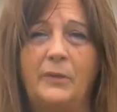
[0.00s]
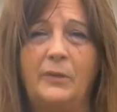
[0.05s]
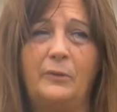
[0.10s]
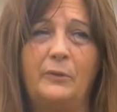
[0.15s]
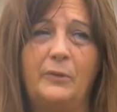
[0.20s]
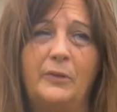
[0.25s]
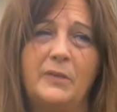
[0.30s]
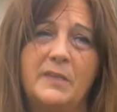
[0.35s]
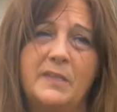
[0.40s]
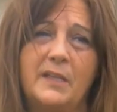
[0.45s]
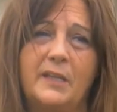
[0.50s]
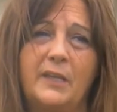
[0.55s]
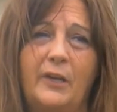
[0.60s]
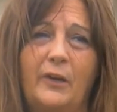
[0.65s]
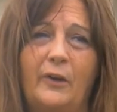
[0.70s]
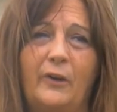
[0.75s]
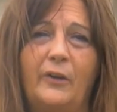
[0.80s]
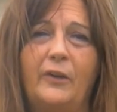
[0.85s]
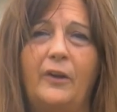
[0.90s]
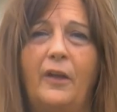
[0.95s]
You know, you sit
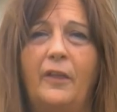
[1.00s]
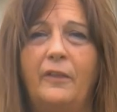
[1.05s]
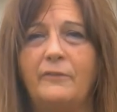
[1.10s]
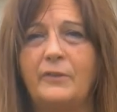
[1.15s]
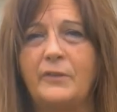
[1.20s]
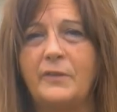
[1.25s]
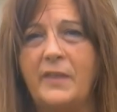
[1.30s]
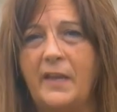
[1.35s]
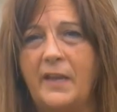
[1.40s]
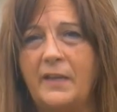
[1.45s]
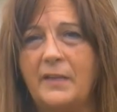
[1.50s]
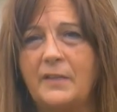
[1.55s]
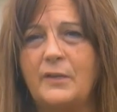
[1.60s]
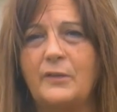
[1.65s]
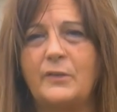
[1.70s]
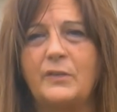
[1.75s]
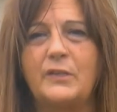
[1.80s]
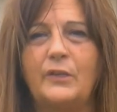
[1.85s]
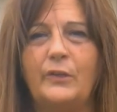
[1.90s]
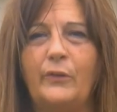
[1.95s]
here and all of her things
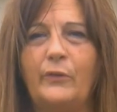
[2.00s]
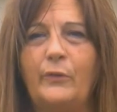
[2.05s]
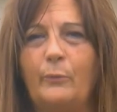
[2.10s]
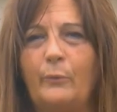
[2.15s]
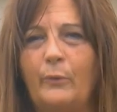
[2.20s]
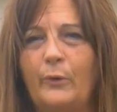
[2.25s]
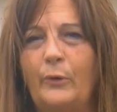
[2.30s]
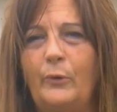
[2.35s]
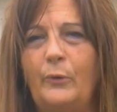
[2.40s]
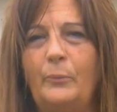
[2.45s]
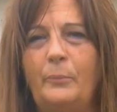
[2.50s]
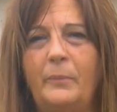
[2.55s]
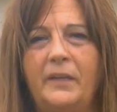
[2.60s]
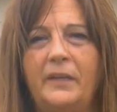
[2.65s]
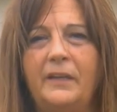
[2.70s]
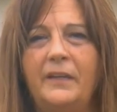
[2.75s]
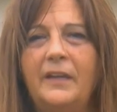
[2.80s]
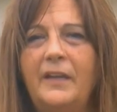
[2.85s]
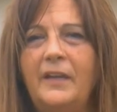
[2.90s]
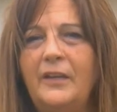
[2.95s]
are still in the room,
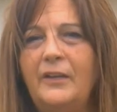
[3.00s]
and